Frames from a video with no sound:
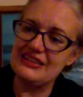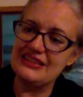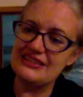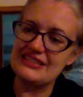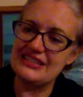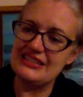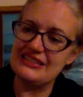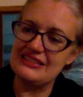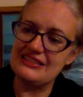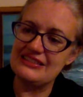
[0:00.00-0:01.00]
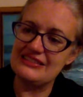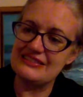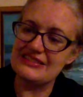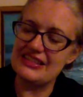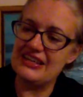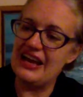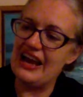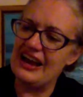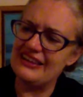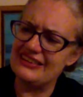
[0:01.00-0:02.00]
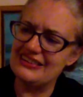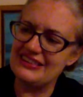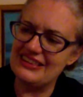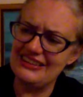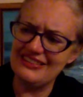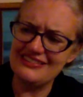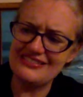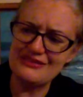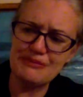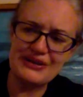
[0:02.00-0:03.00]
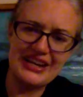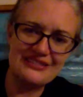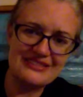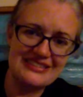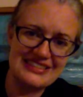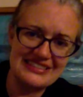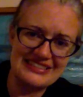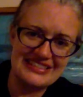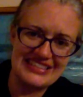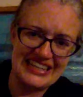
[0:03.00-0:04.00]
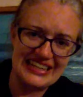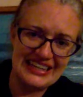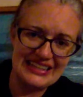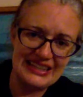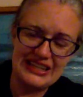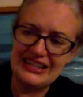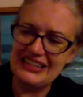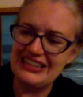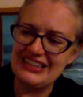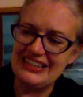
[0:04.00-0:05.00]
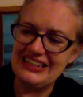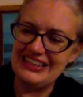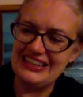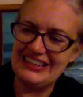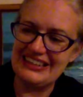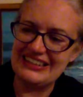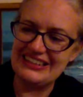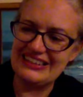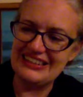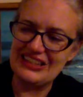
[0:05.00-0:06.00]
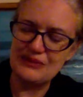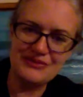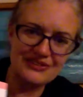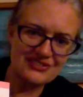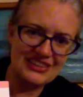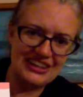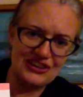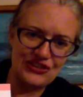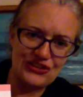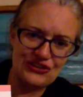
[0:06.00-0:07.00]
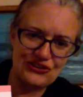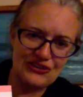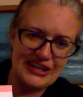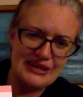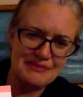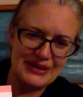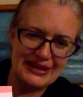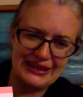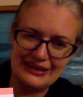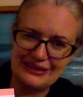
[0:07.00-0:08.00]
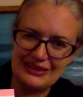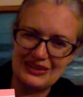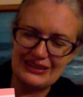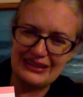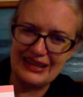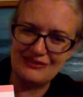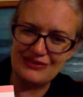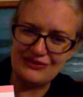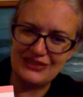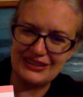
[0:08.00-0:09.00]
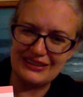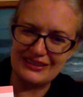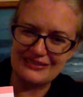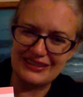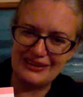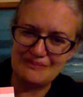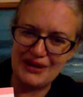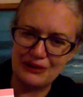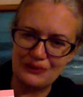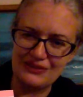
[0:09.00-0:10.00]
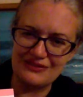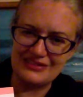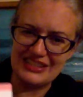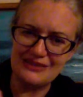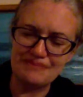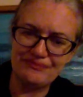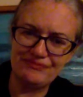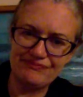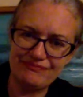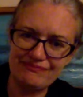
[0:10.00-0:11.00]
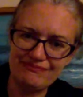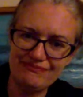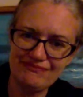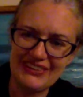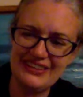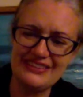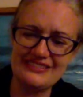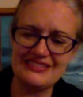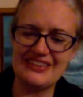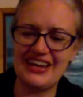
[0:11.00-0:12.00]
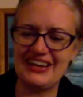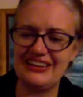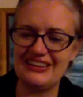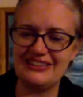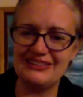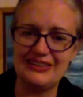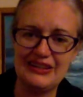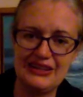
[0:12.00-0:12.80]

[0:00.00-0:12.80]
This is, I think this is pronounced Xena. It almost looks like a 3, but I kind of have a feeling that's like a backwards Z. And this is a highlighter.